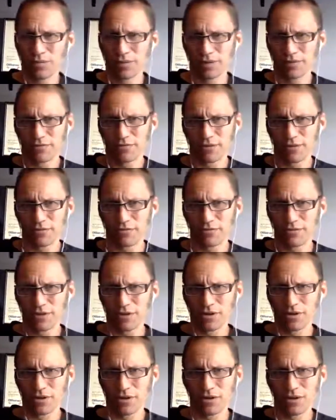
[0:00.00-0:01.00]
If
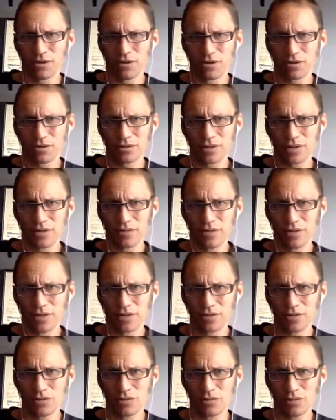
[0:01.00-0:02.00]
not diving
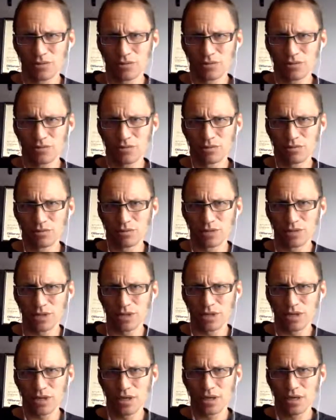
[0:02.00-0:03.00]
into it, we will see.